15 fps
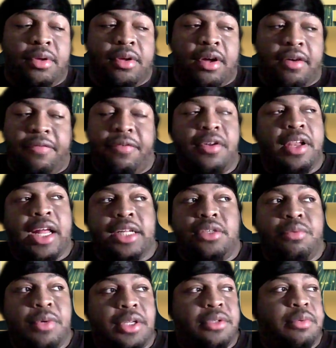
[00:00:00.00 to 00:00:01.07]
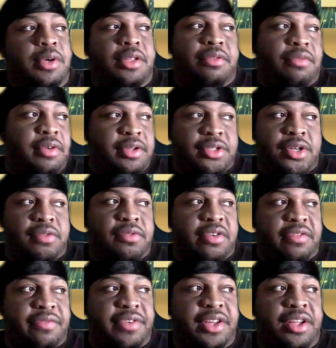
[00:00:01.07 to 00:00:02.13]
I feel like 2023 is going to
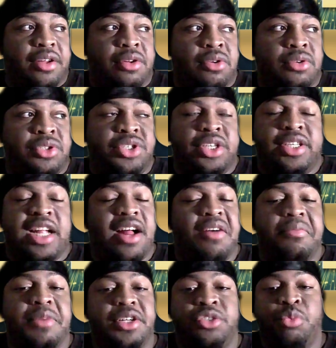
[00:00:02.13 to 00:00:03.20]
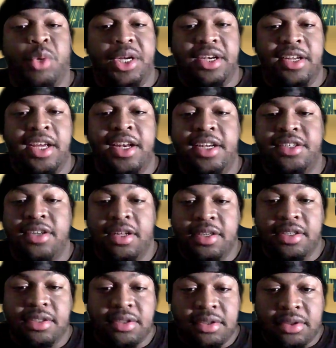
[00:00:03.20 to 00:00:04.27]
reveal just how much we need each
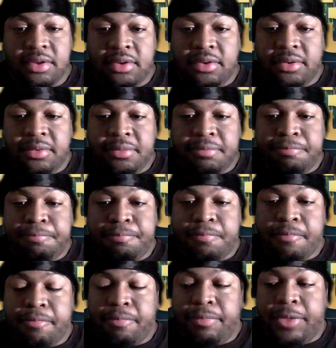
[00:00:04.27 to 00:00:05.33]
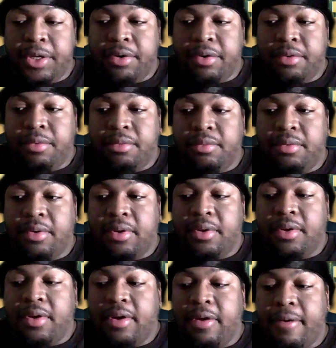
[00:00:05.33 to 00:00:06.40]
other. You know,
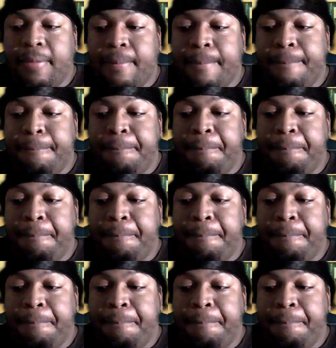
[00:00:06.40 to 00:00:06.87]
um,